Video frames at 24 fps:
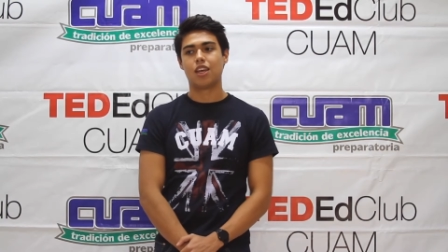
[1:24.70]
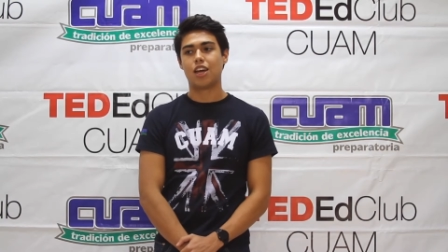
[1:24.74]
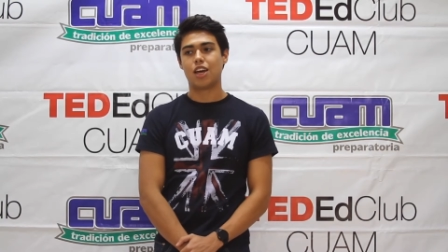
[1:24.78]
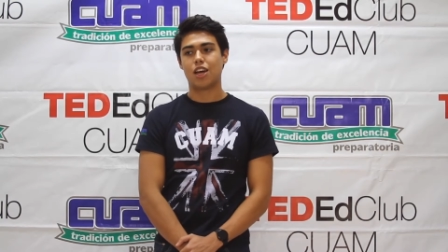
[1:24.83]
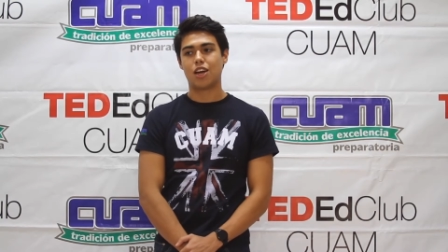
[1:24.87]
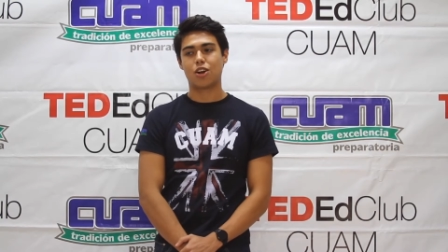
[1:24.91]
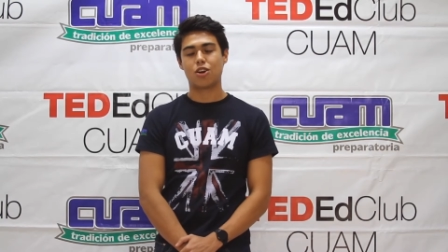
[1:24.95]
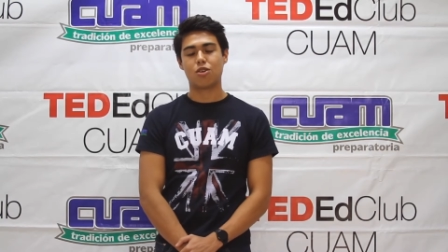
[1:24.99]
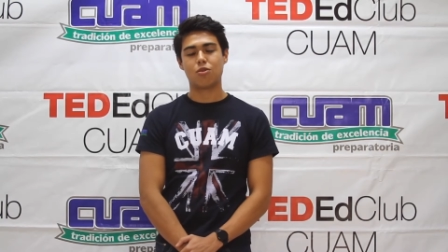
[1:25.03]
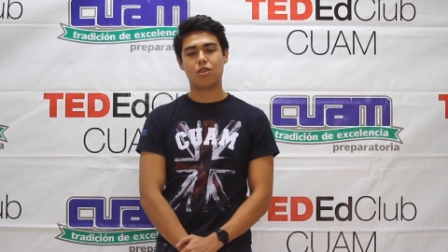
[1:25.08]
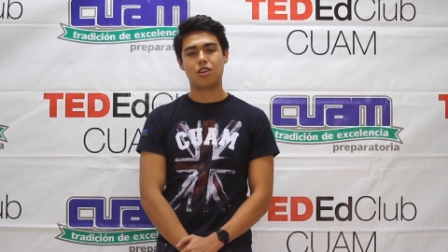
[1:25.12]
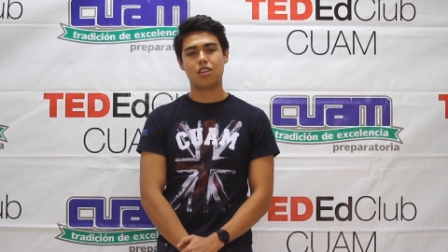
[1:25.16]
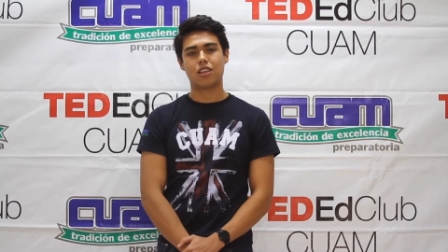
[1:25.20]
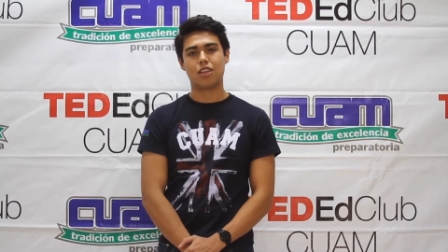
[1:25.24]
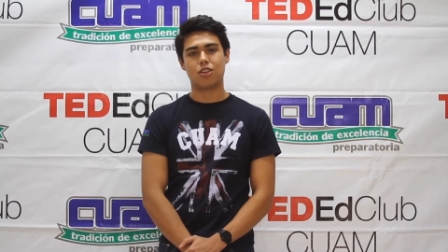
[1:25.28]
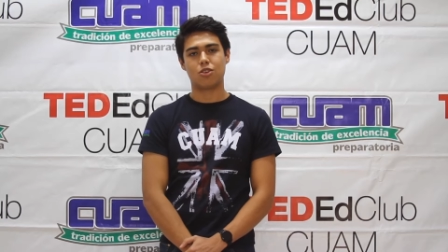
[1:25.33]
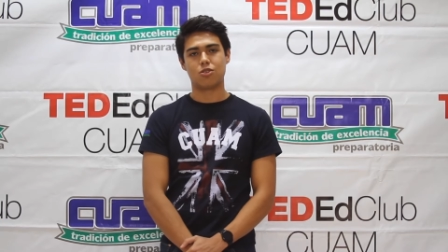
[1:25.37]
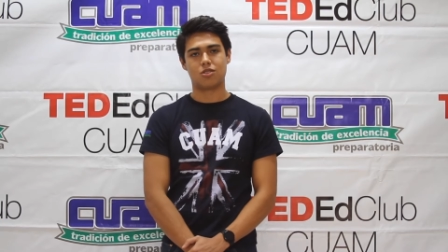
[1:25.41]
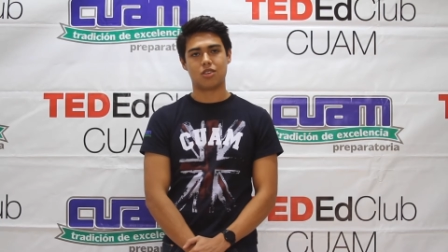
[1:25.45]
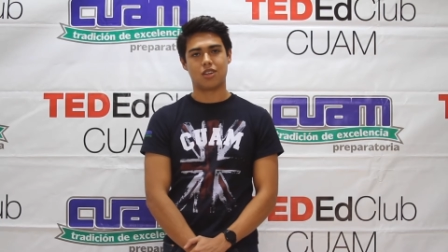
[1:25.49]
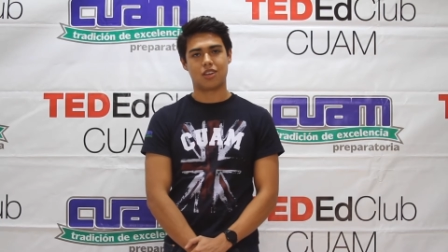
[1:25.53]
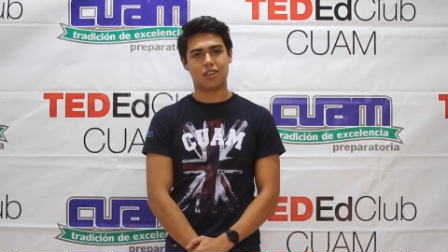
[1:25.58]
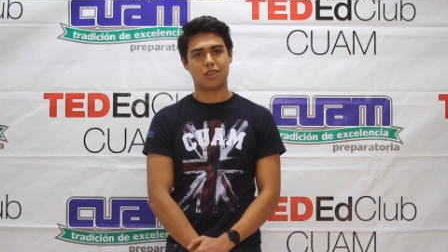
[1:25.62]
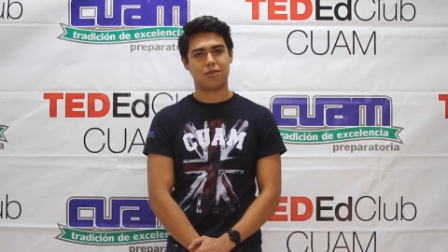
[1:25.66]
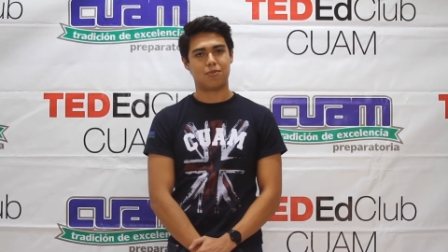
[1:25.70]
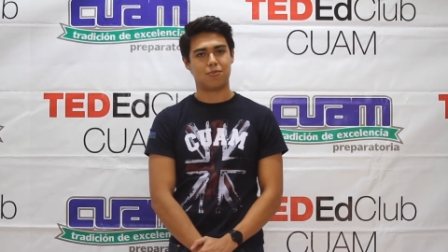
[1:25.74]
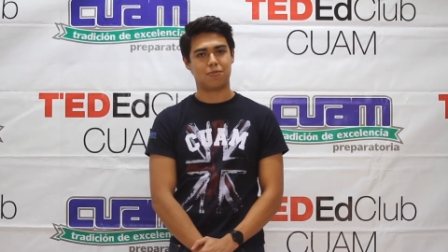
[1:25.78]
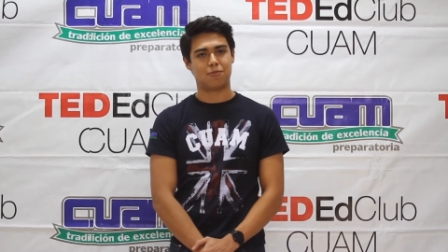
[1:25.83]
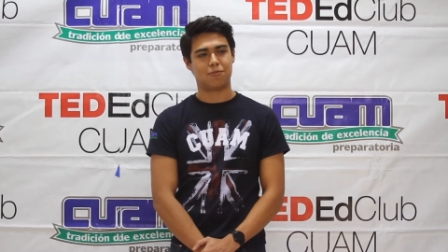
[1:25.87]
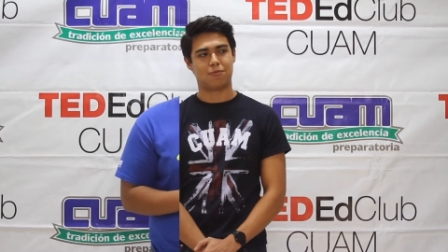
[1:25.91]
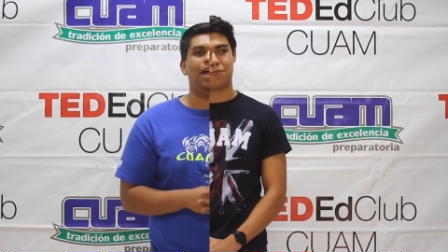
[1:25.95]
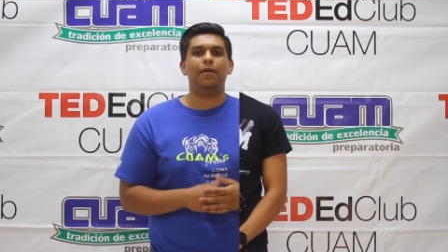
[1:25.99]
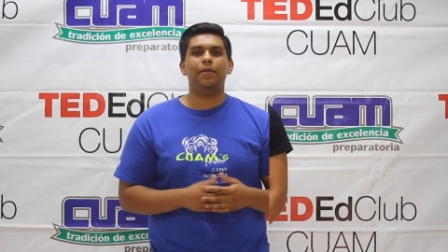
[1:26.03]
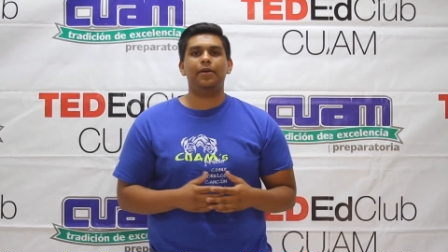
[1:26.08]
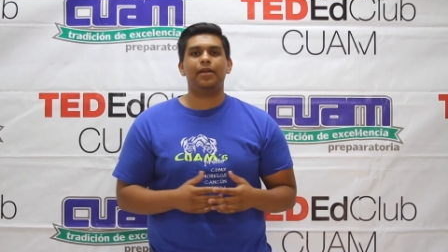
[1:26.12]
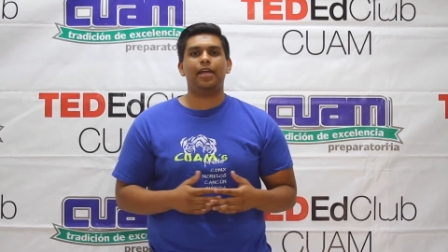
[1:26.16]
Robert Kiyosaki.
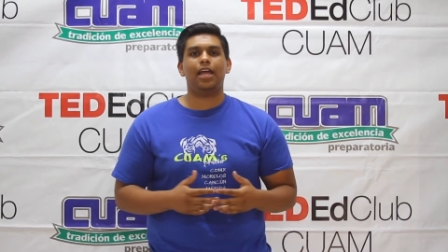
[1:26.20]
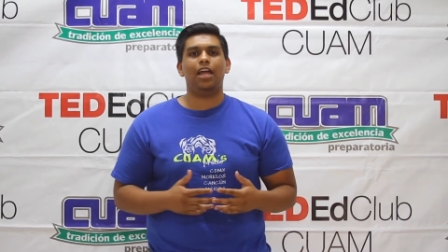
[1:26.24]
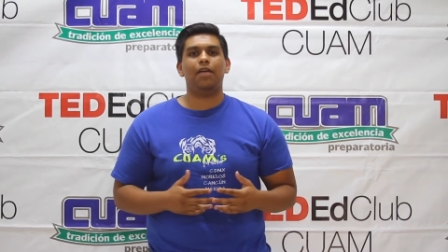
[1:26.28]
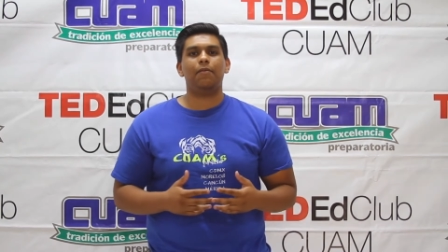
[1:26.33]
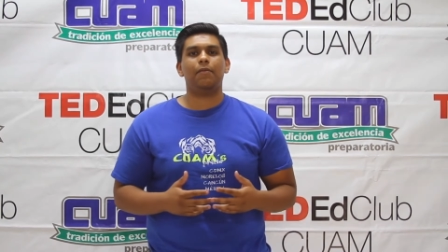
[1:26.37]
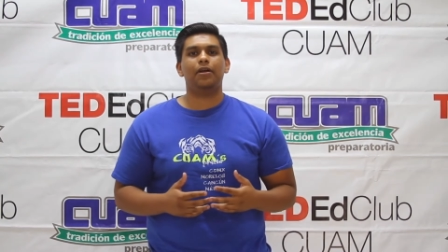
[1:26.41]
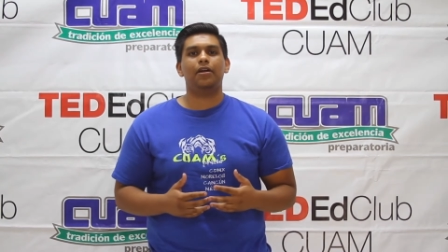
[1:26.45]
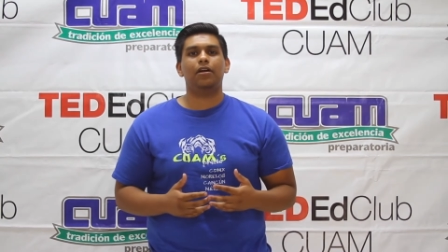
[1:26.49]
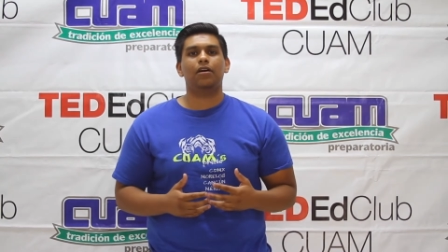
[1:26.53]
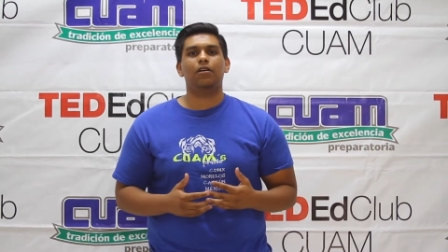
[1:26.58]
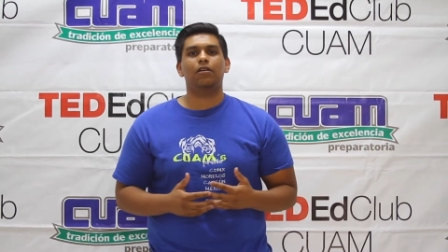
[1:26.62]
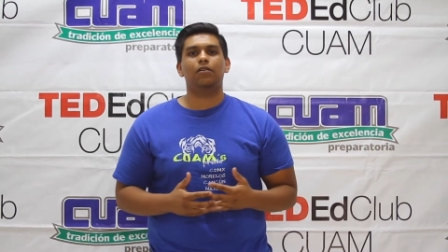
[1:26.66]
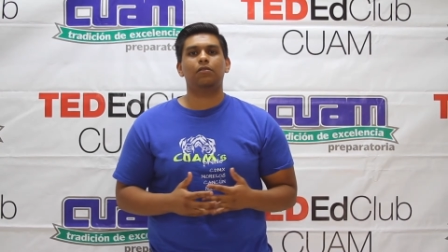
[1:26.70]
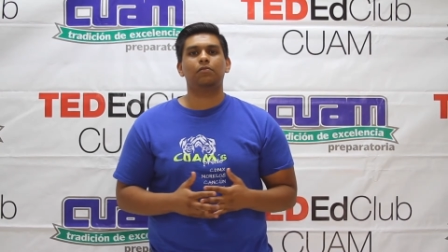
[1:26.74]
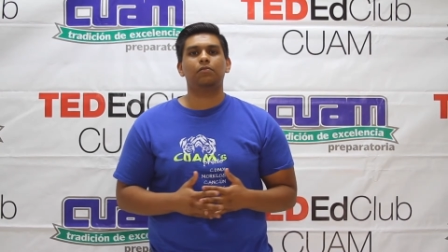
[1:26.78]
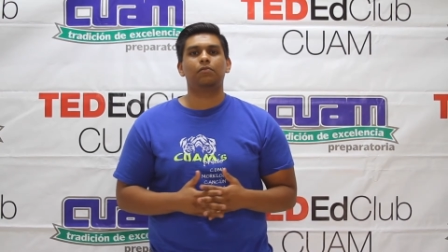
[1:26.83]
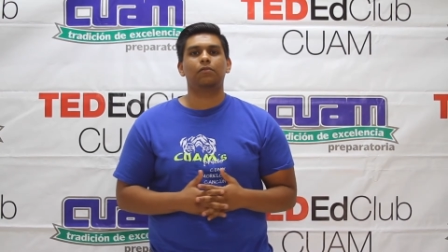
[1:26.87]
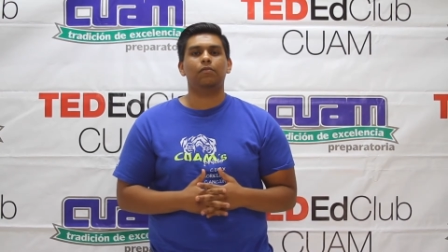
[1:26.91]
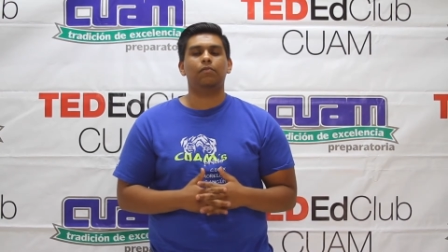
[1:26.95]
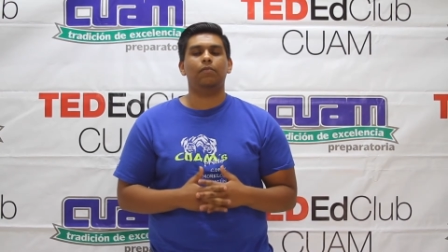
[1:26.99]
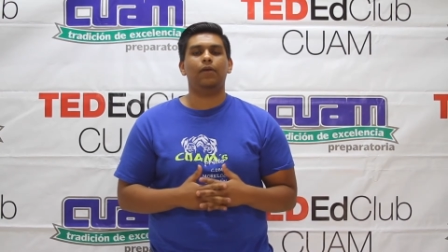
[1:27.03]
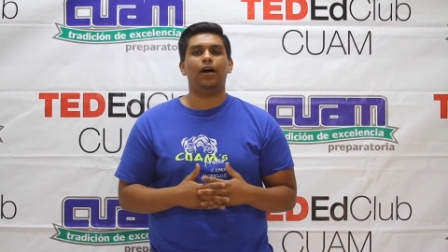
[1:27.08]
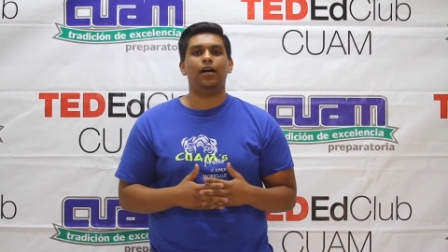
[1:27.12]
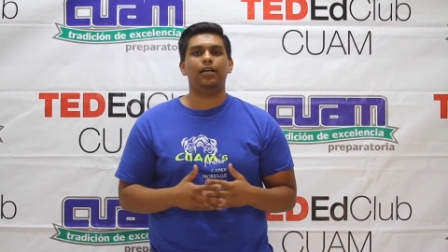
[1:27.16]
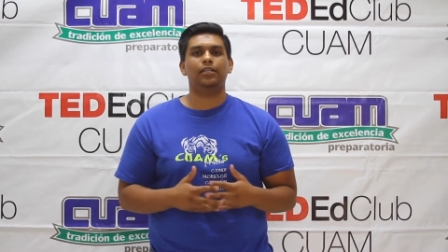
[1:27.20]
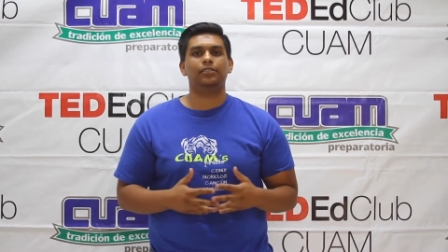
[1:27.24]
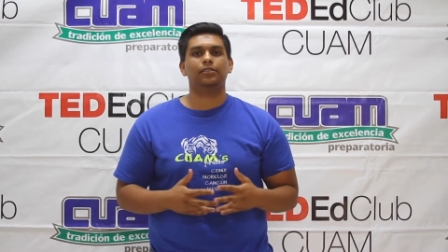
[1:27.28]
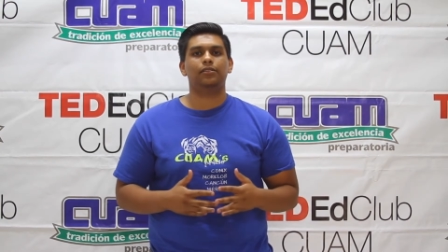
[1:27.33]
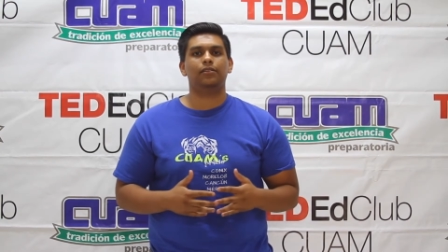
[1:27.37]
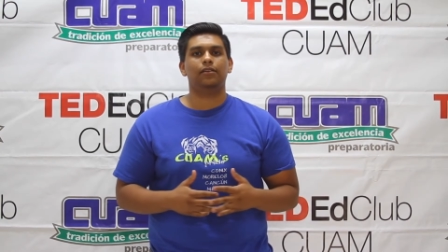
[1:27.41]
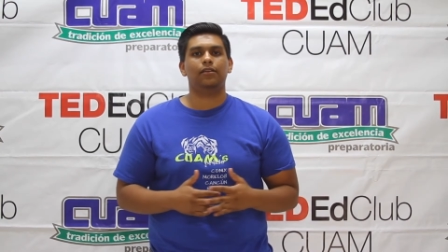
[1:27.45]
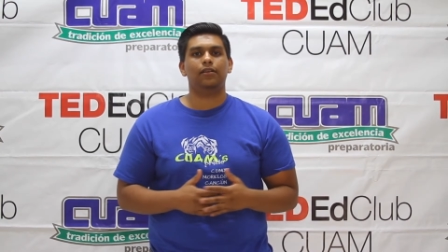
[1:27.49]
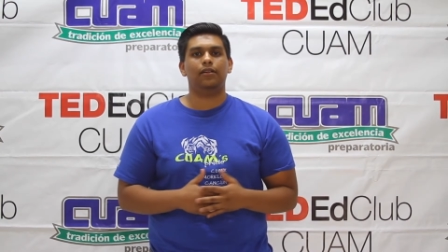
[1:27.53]
I became my own boss